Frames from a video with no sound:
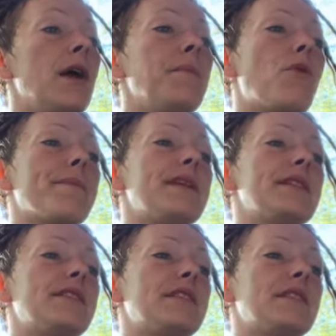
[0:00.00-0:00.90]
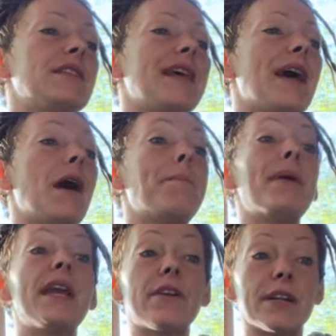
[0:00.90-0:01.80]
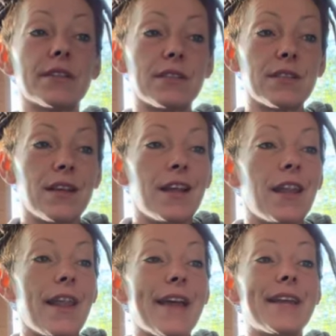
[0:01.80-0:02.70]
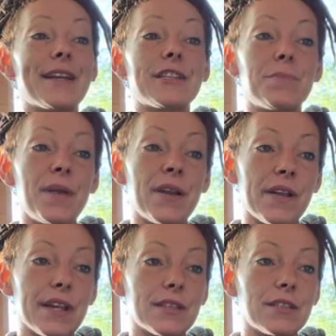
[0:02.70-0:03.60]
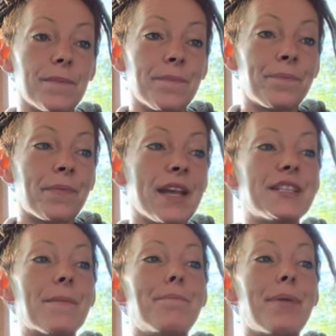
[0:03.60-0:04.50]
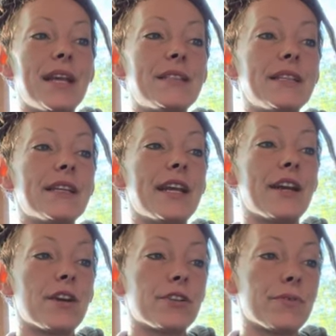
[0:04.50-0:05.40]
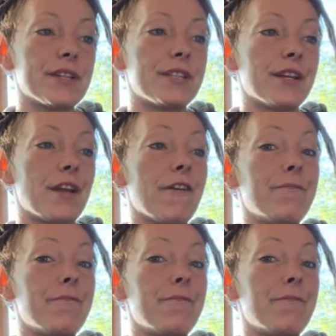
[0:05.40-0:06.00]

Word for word: Portman insisted that appearance, like experience, is a basic characteristic of